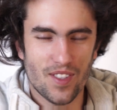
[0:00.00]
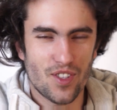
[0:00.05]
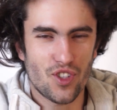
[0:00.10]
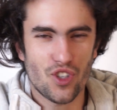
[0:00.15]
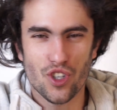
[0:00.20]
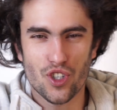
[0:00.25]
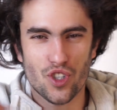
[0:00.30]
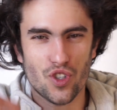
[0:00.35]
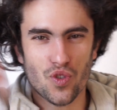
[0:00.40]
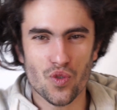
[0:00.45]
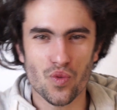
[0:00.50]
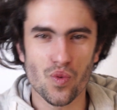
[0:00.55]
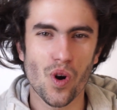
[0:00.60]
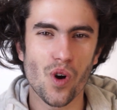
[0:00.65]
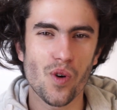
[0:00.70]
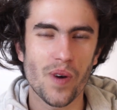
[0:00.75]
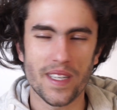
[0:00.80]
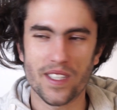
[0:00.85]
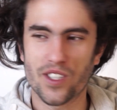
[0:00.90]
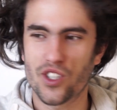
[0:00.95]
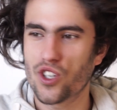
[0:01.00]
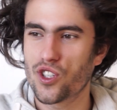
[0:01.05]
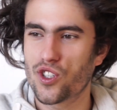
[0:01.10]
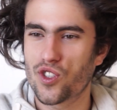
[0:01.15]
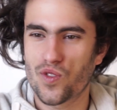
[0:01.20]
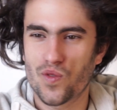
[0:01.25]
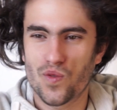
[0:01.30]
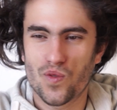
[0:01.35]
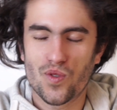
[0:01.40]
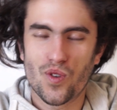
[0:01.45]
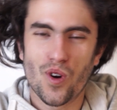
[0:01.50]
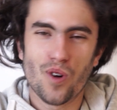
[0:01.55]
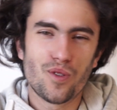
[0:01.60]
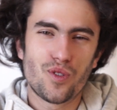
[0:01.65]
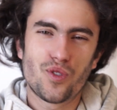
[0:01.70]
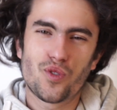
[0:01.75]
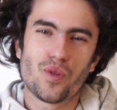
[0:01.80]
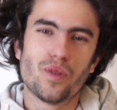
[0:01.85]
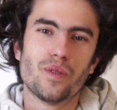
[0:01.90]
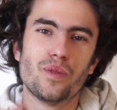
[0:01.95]
just grow and just
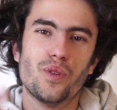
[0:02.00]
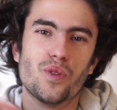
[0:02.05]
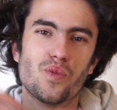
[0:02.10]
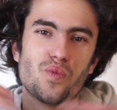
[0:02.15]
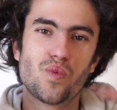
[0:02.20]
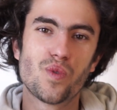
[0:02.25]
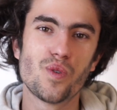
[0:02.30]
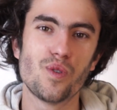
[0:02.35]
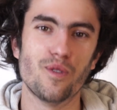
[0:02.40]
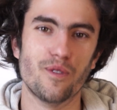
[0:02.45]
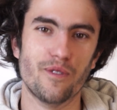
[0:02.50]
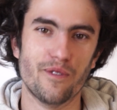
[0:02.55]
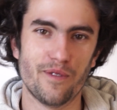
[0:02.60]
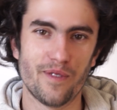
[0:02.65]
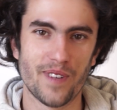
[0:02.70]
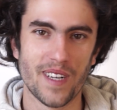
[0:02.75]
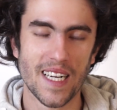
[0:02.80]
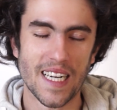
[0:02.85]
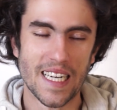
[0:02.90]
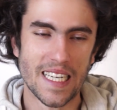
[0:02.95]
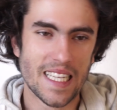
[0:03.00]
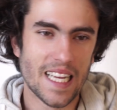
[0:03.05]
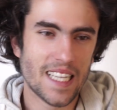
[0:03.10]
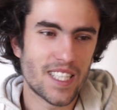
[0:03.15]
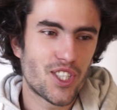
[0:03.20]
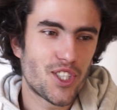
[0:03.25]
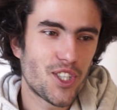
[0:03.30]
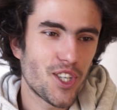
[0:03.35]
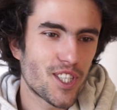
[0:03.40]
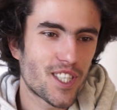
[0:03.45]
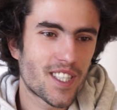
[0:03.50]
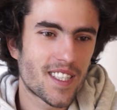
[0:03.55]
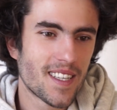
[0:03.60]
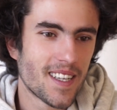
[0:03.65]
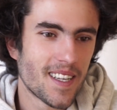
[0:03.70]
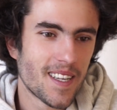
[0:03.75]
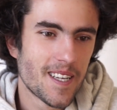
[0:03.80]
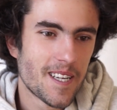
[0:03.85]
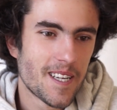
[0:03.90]
go through the roof. That's